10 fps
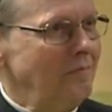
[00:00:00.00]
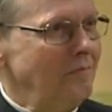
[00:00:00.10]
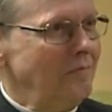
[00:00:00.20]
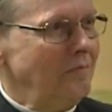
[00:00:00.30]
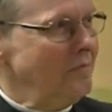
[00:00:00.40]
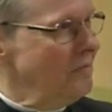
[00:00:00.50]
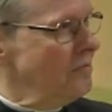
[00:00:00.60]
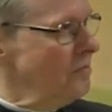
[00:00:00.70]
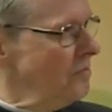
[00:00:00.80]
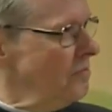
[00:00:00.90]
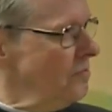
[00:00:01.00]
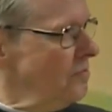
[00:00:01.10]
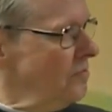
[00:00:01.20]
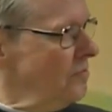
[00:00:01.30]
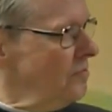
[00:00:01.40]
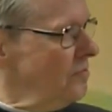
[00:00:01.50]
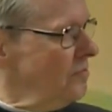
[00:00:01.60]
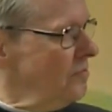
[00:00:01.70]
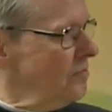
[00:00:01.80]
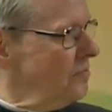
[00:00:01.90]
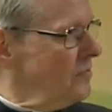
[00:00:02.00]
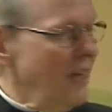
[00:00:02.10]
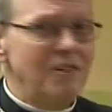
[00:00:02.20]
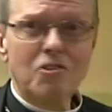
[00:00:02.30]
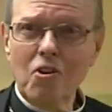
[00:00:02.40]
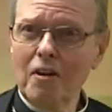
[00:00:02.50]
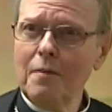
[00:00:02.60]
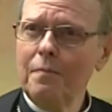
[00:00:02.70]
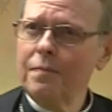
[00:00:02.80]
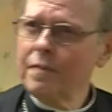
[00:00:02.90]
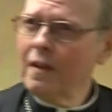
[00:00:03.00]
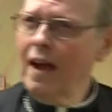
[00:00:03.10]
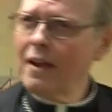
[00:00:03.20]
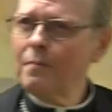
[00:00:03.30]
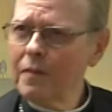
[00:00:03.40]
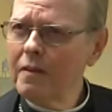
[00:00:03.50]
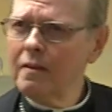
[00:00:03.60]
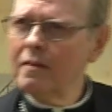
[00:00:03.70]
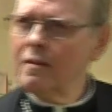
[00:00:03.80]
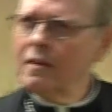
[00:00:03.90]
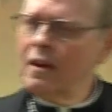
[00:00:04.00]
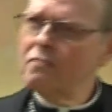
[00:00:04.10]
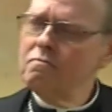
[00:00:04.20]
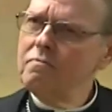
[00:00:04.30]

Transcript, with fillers: Bishop, we have a follow-up question from Charlie. Yes, Charlie. Hi. Yeah.